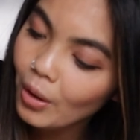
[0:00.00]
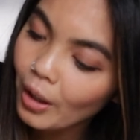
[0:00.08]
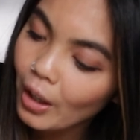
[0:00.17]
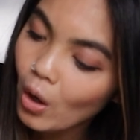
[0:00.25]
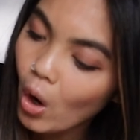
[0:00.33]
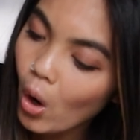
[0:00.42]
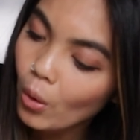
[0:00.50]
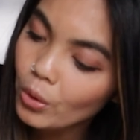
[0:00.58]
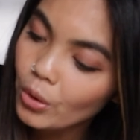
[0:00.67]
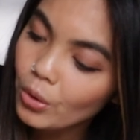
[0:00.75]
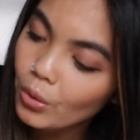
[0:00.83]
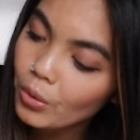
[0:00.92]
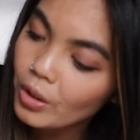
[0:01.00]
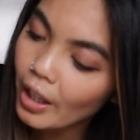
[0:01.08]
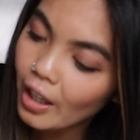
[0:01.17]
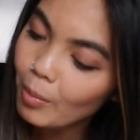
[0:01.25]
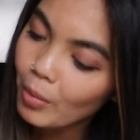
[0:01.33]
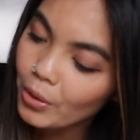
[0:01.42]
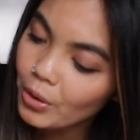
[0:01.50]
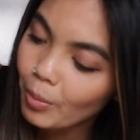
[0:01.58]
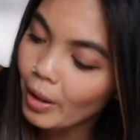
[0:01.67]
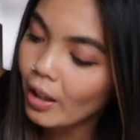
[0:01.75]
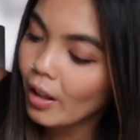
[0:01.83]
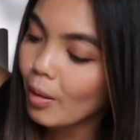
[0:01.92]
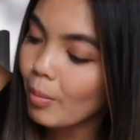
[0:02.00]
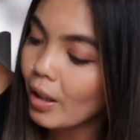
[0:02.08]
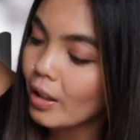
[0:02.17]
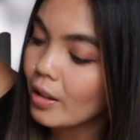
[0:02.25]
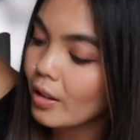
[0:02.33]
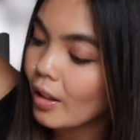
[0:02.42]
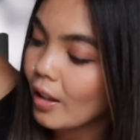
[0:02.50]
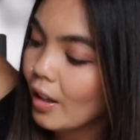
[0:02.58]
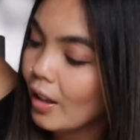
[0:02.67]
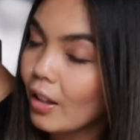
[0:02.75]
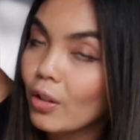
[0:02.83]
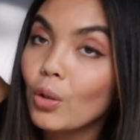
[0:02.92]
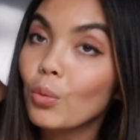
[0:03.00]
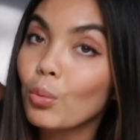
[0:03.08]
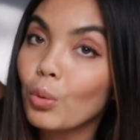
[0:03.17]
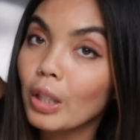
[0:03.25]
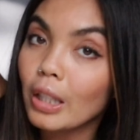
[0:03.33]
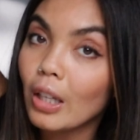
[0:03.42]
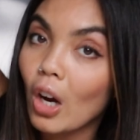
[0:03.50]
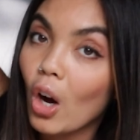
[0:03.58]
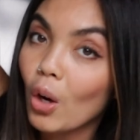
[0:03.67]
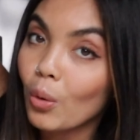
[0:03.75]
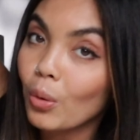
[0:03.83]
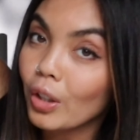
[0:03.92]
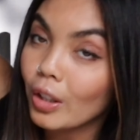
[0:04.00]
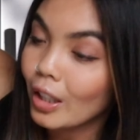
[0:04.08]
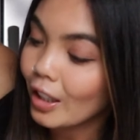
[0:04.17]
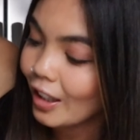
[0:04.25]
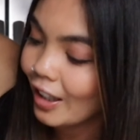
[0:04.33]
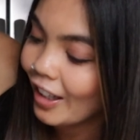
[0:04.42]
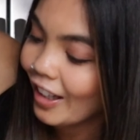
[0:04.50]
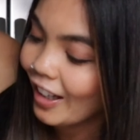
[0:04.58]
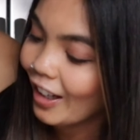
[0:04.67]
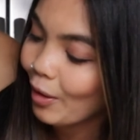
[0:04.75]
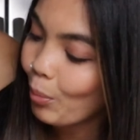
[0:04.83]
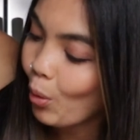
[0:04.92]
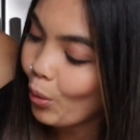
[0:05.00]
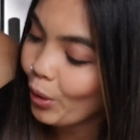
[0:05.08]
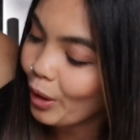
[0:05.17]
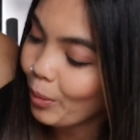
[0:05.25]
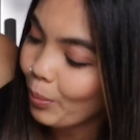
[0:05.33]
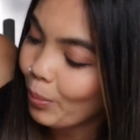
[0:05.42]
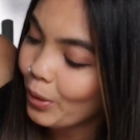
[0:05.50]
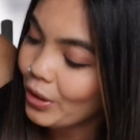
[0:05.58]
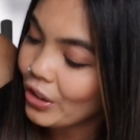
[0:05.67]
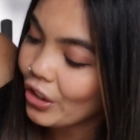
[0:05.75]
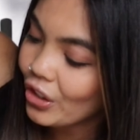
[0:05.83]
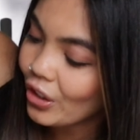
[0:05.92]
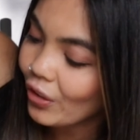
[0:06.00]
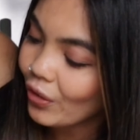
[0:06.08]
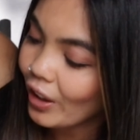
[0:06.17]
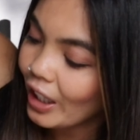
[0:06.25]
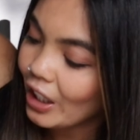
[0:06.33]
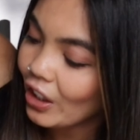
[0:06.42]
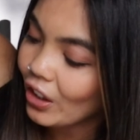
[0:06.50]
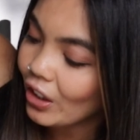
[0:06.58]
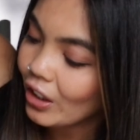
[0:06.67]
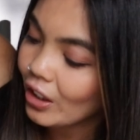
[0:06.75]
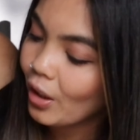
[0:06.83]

Okay. Oh shoot. And I'm also making a mess. This is a really awkward pouring position right here.